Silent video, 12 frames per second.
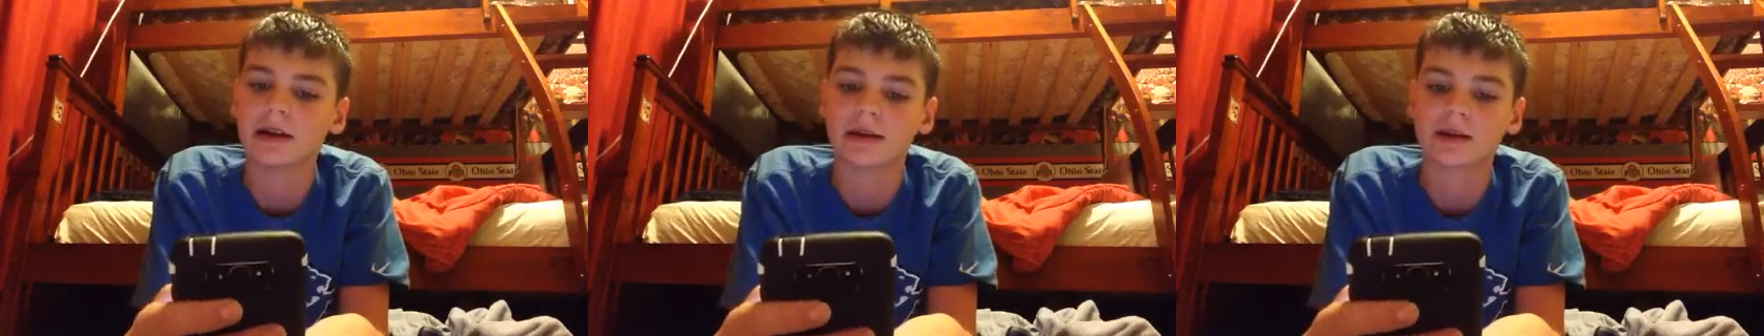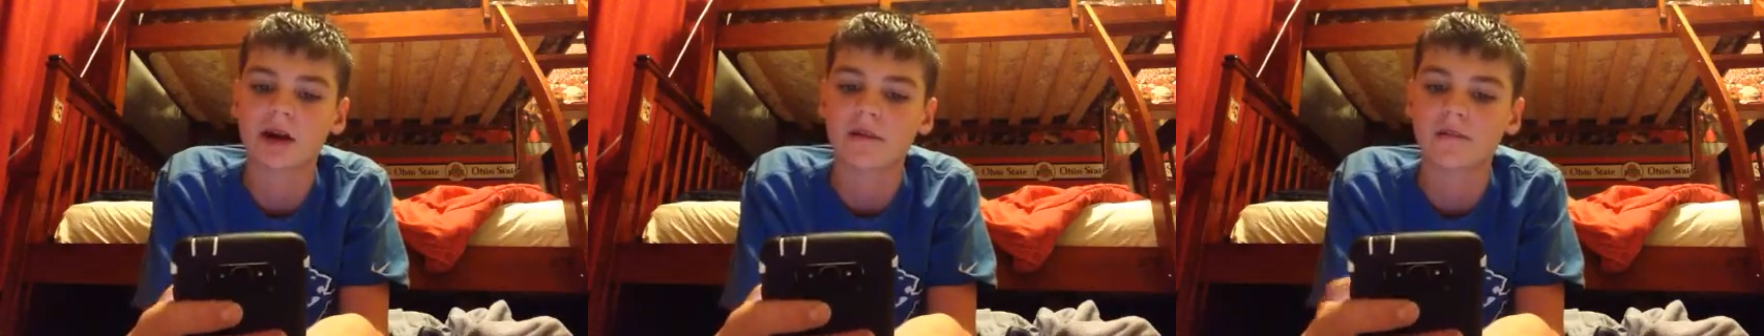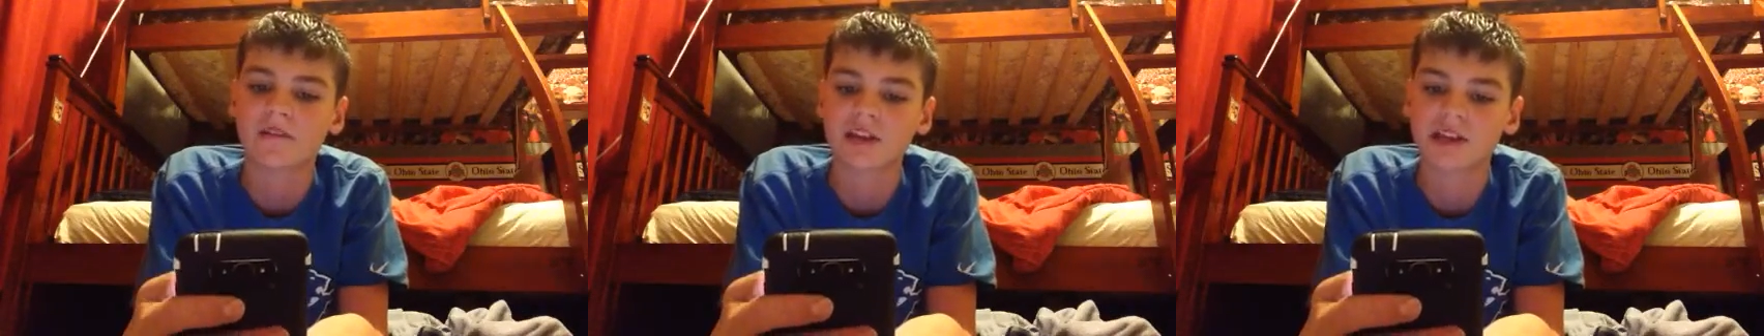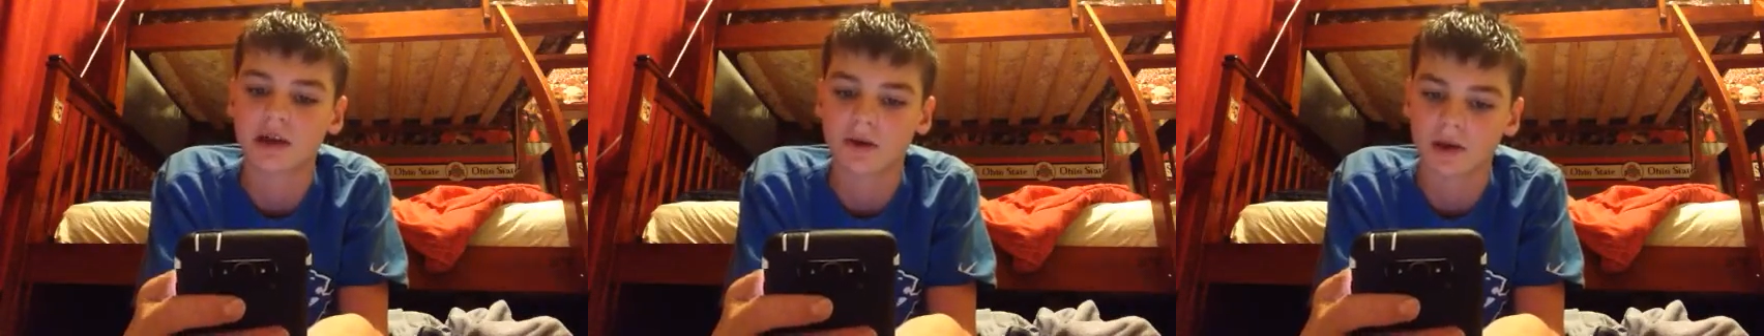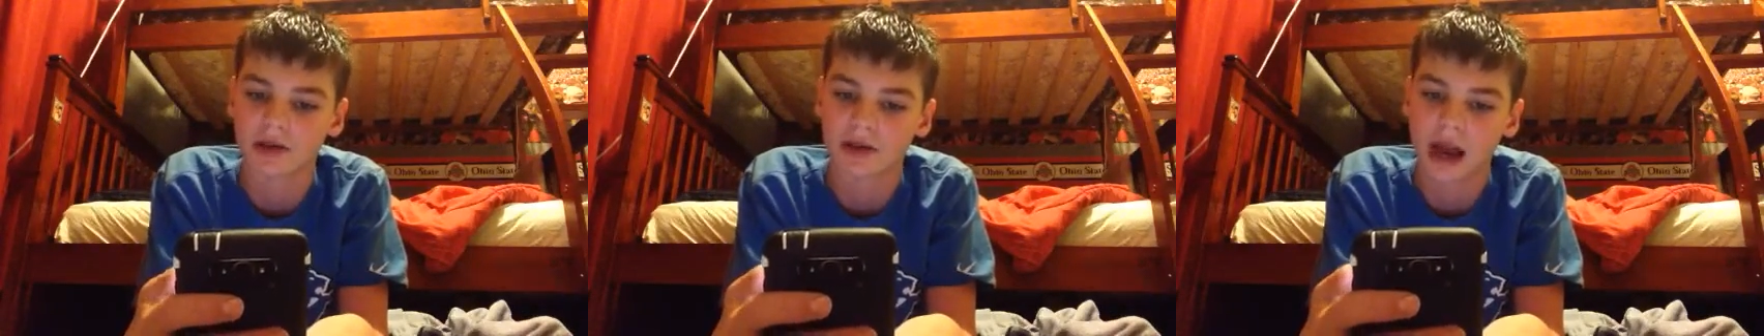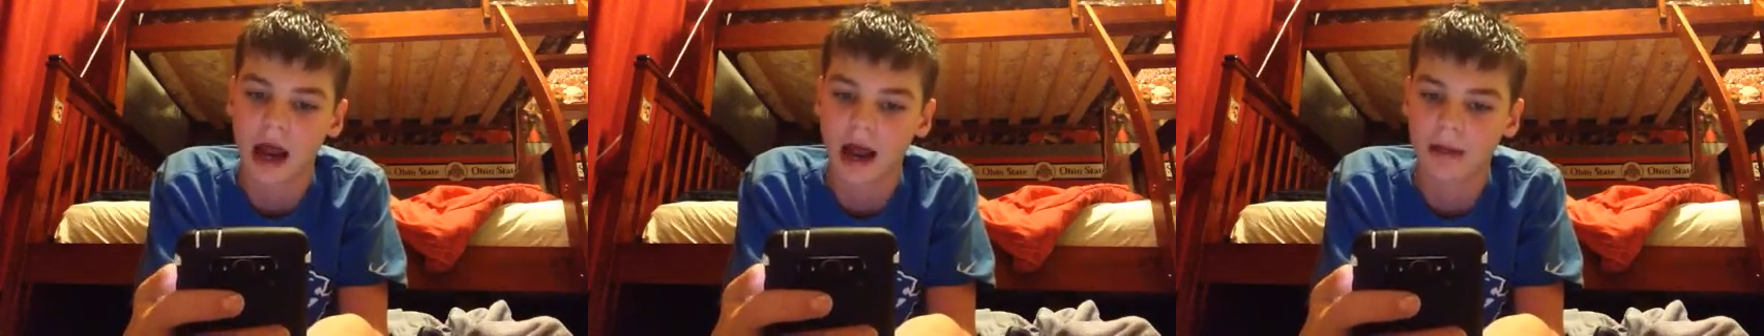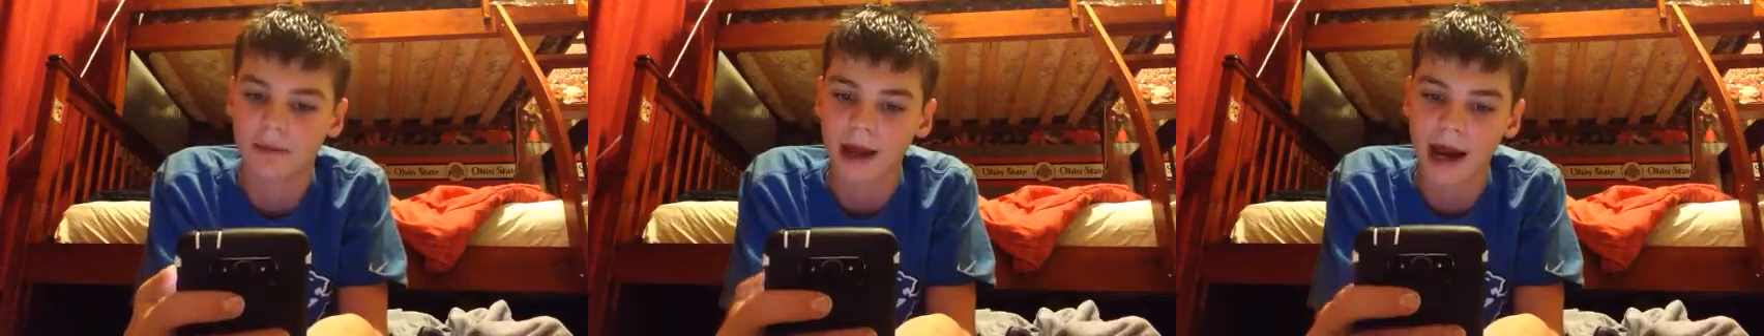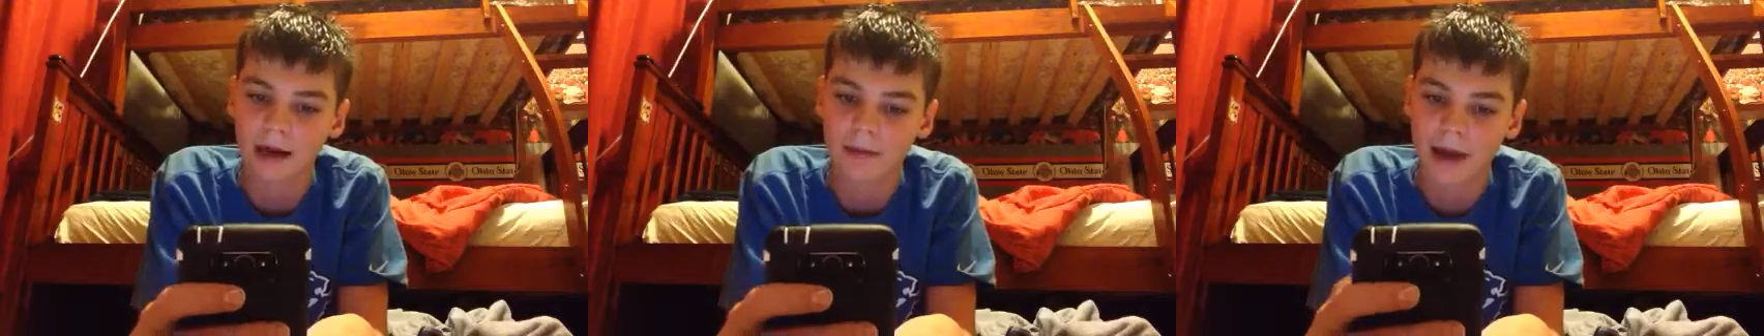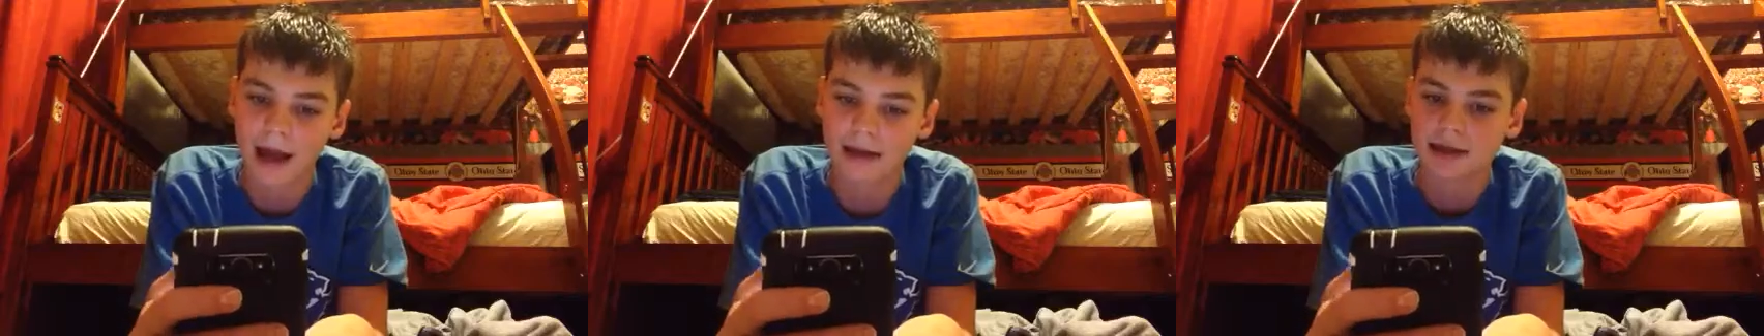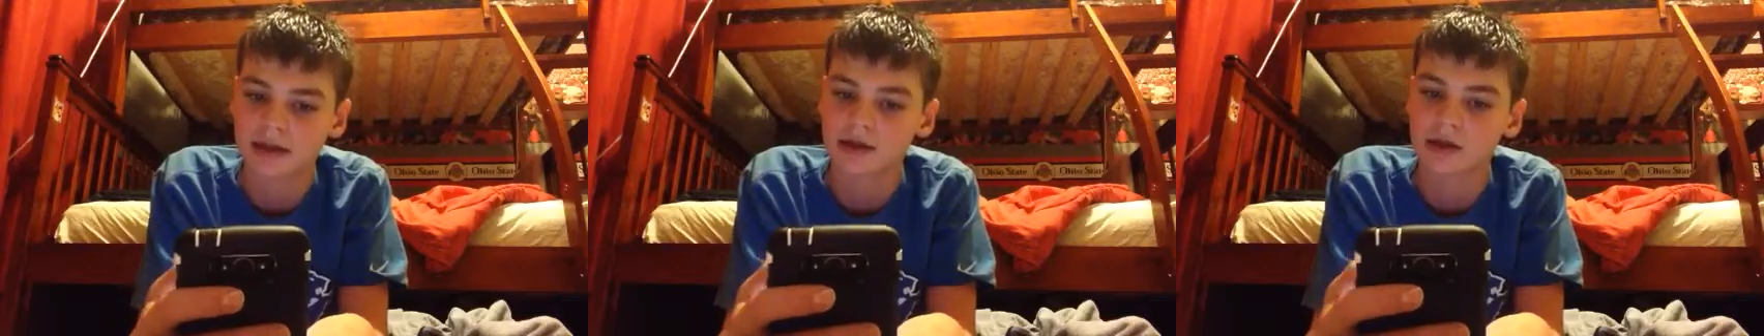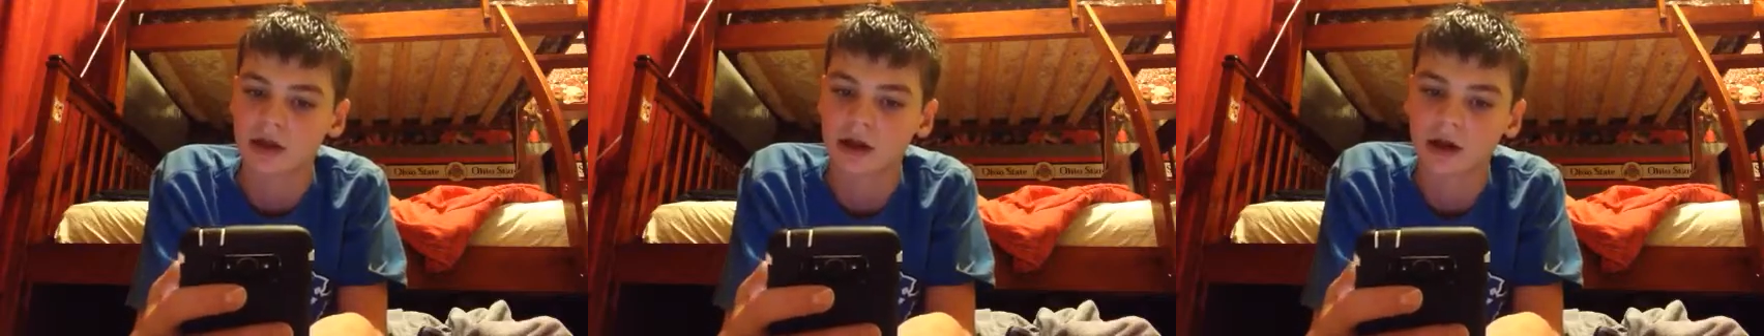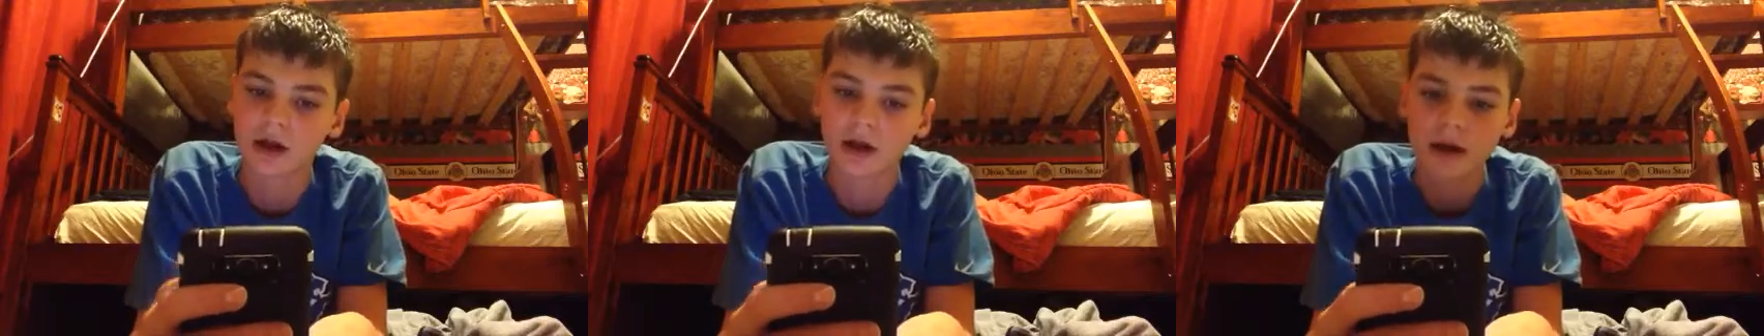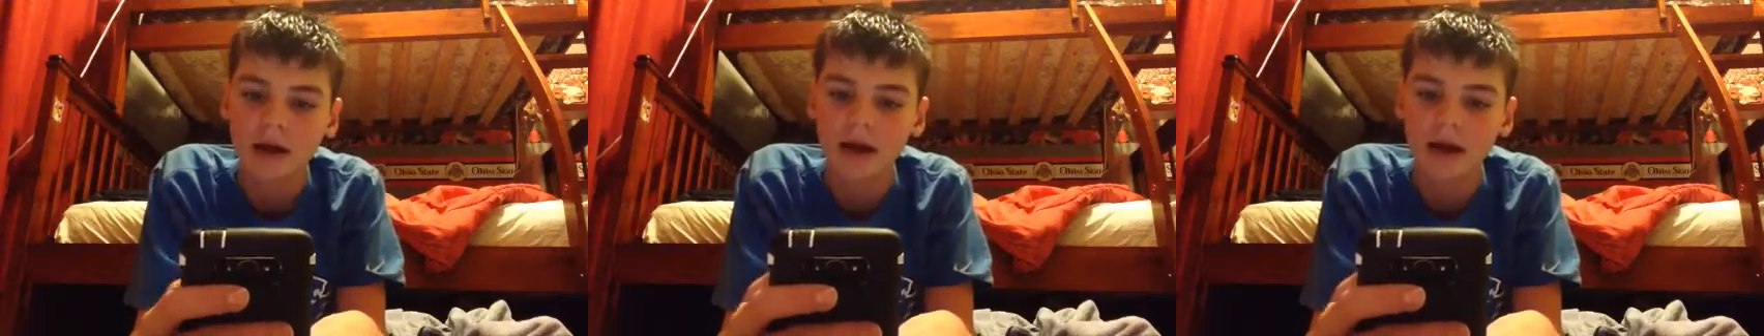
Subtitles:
and it's called Fishing with Dom, Not a Bad Start.